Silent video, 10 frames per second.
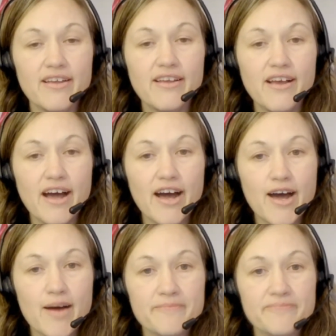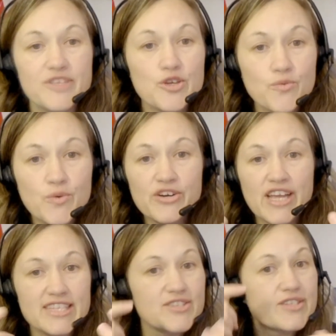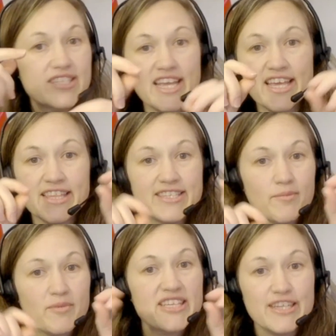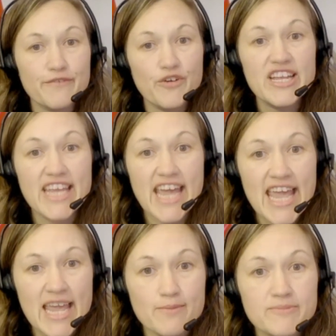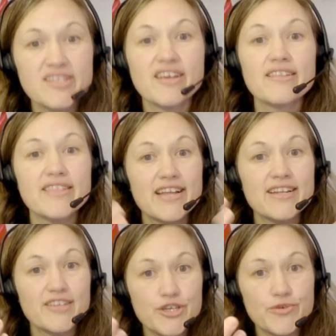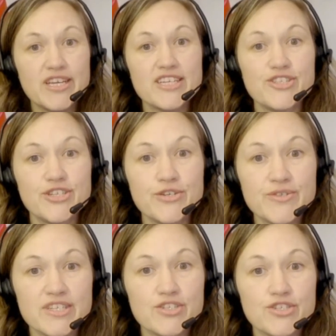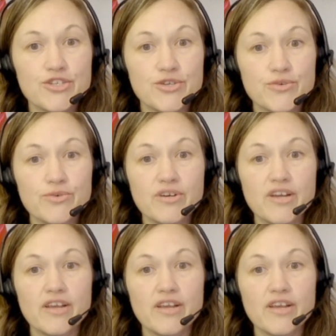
You will get to see some of the different games that Qkids uses to